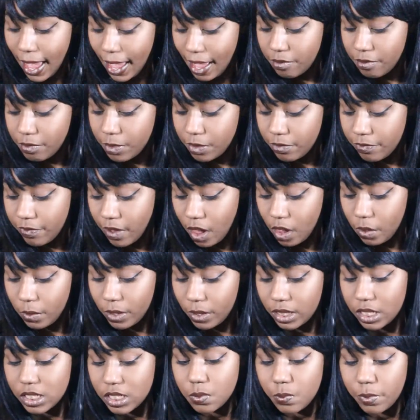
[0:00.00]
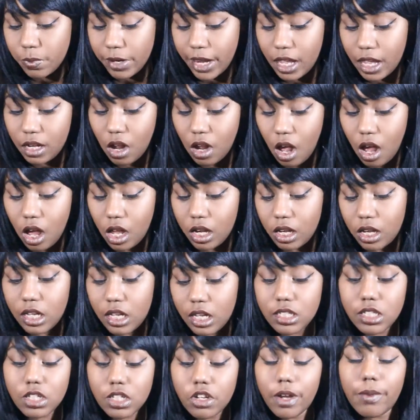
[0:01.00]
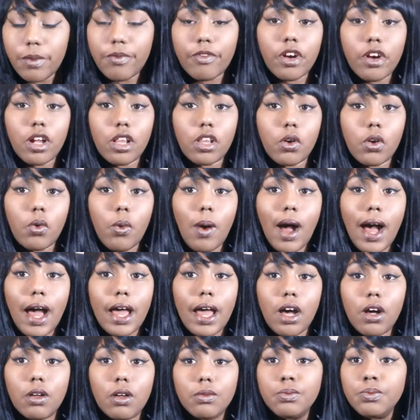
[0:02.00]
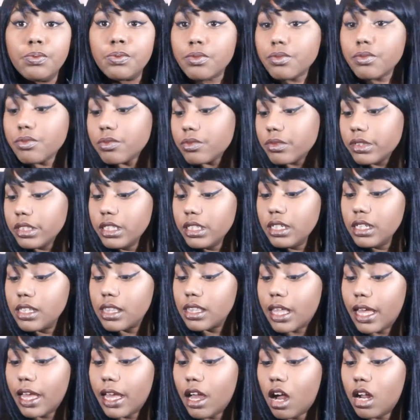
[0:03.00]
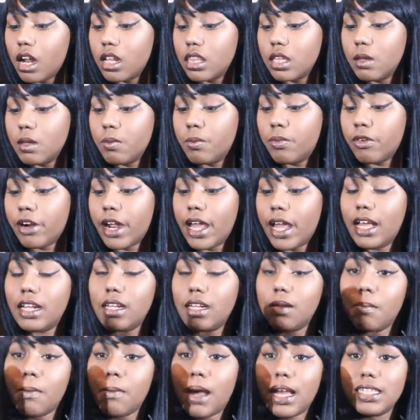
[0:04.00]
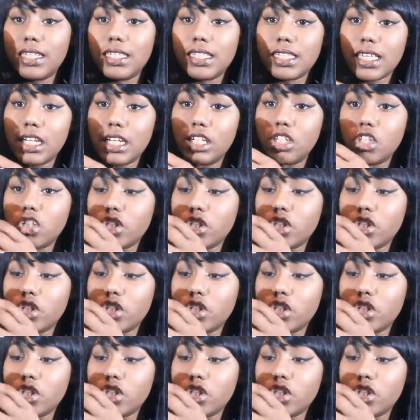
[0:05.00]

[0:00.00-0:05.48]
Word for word: have been following this brand on Instagram for a little while. They are the brand My Skin